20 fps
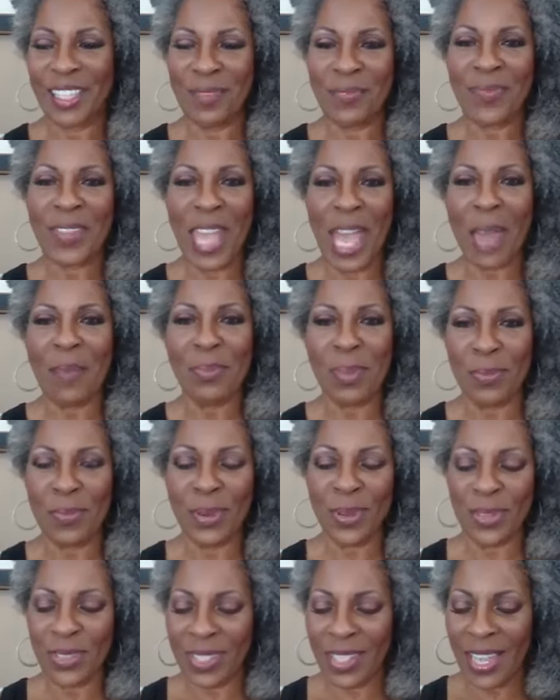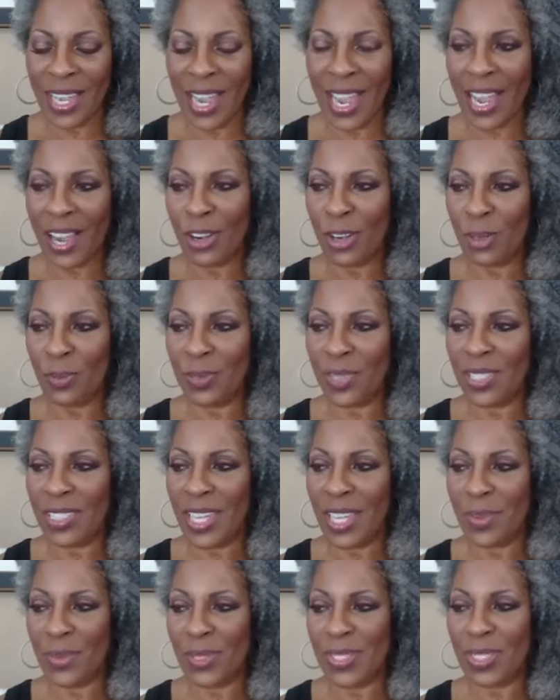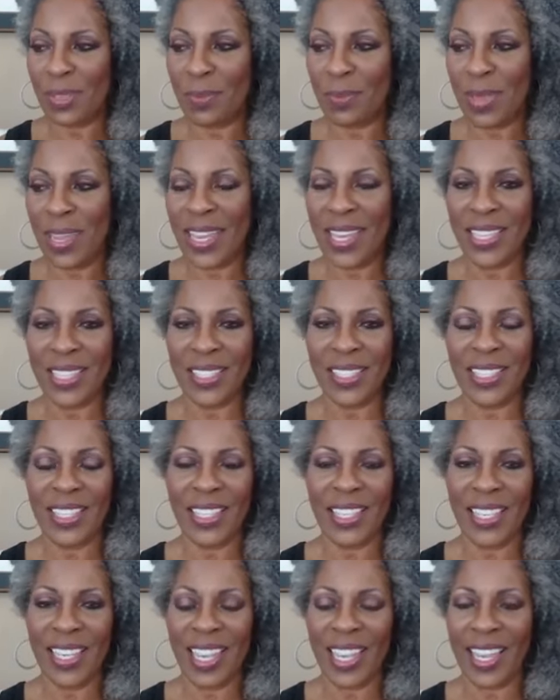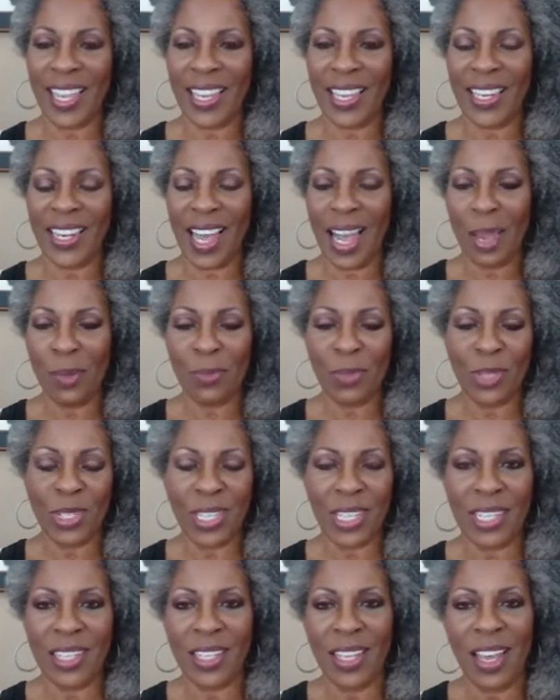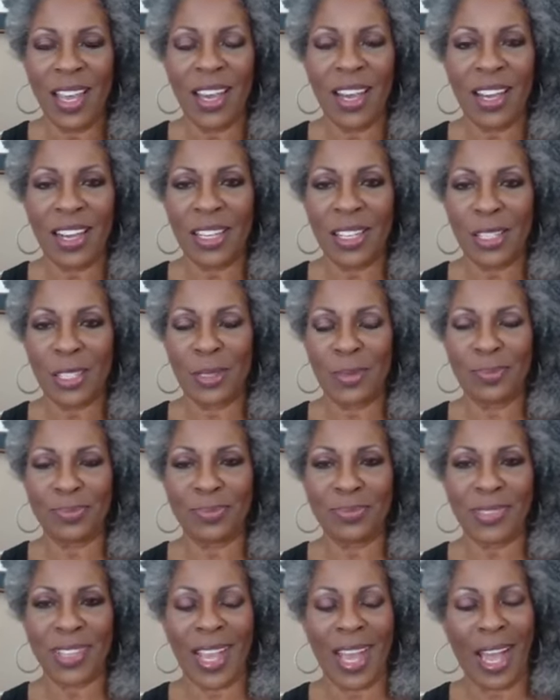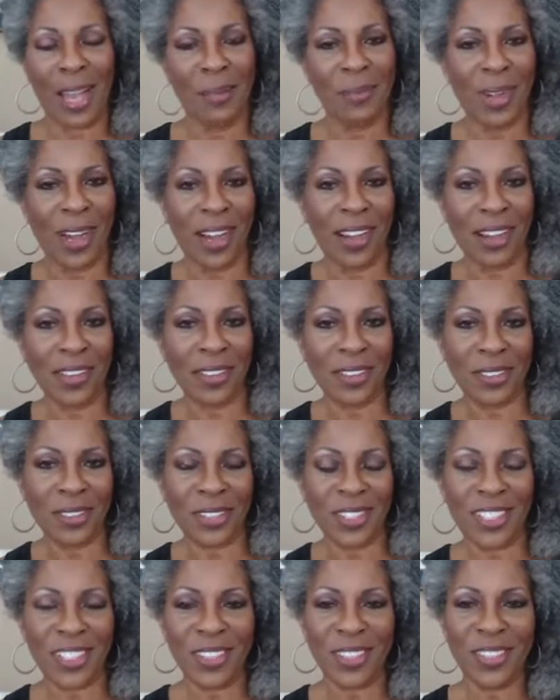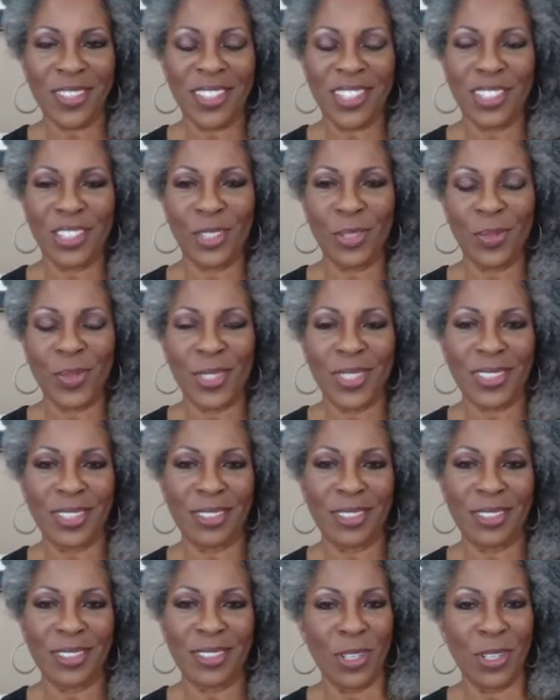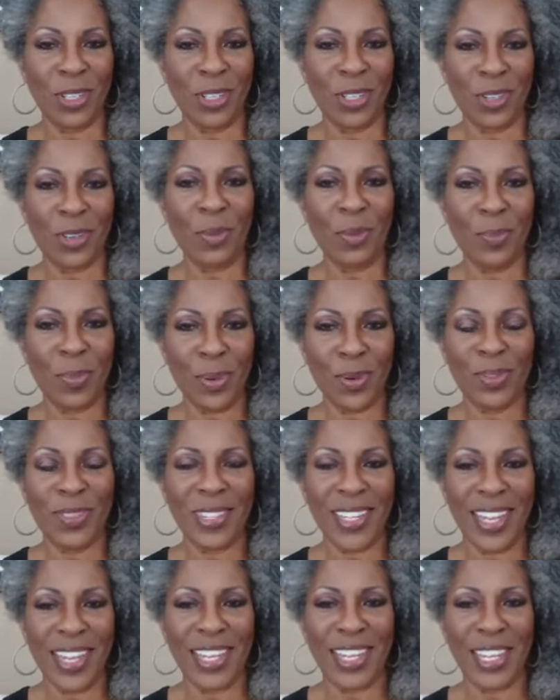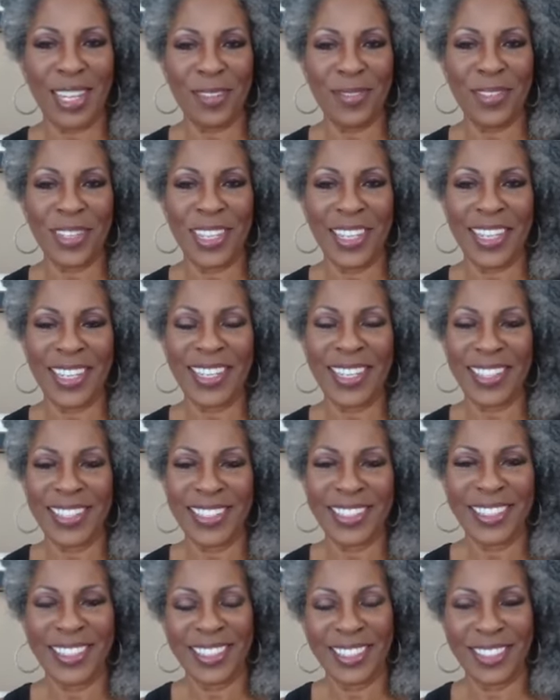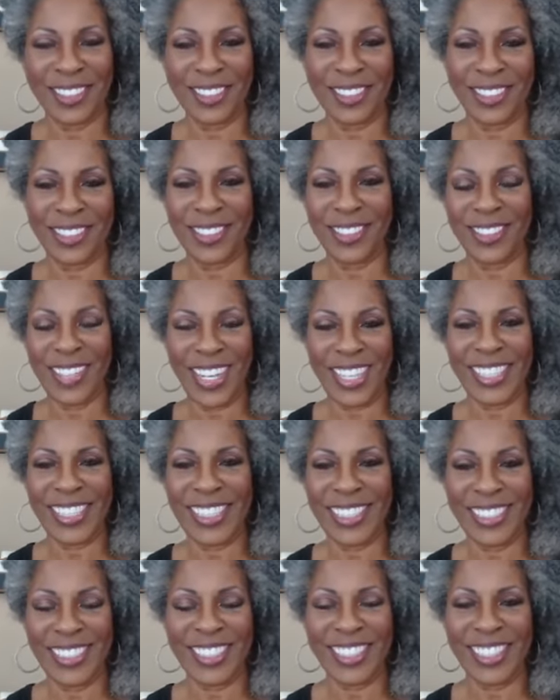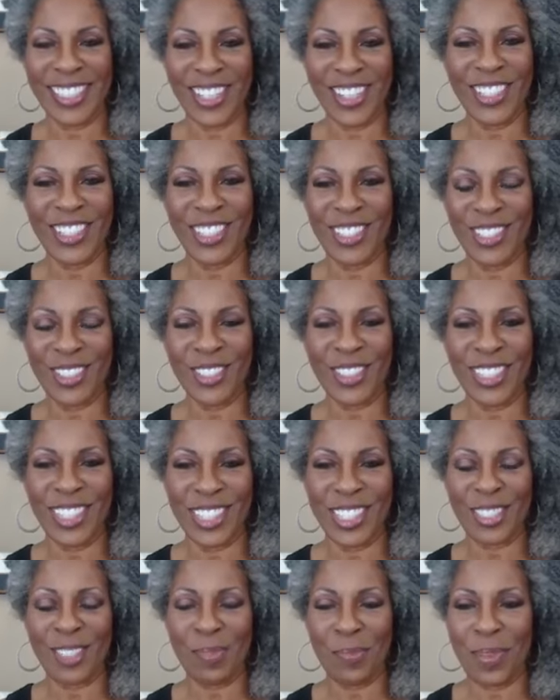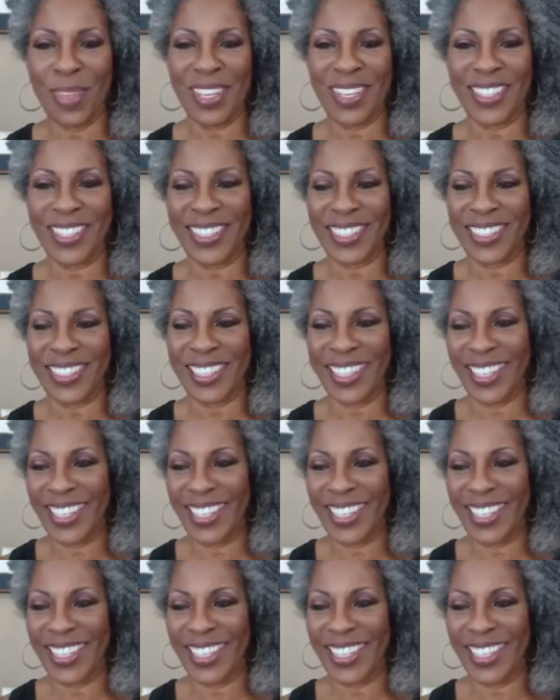Happy birthday. I hope today was amazing. And I'm honored, sir, that you would spend your birthday evening watching Sergeant Dorsey Speaks.